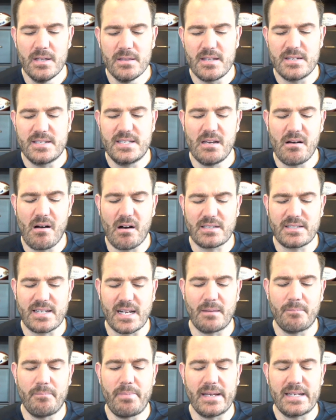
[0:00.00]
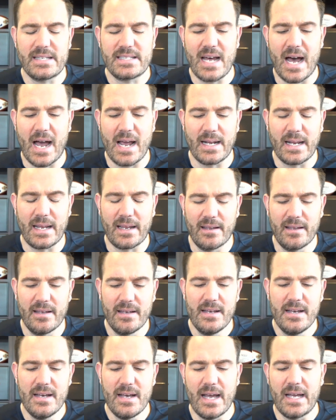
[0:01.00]
The Seahawks got a big signing
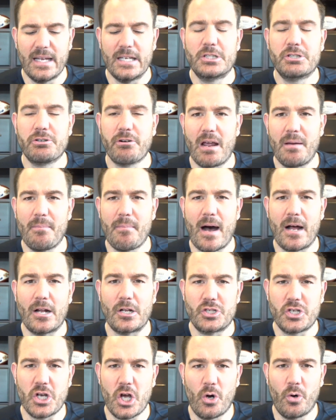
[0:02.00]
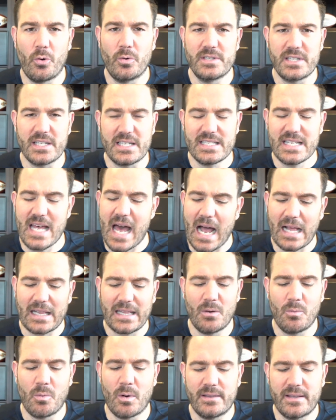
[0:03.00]
in Dre'Mont Jones,
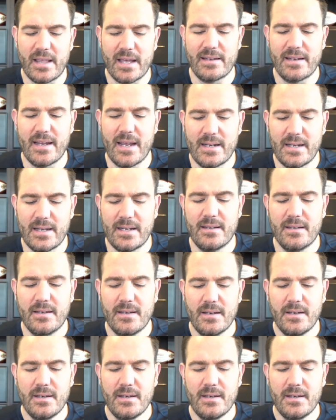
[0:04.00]
exactly what they needed.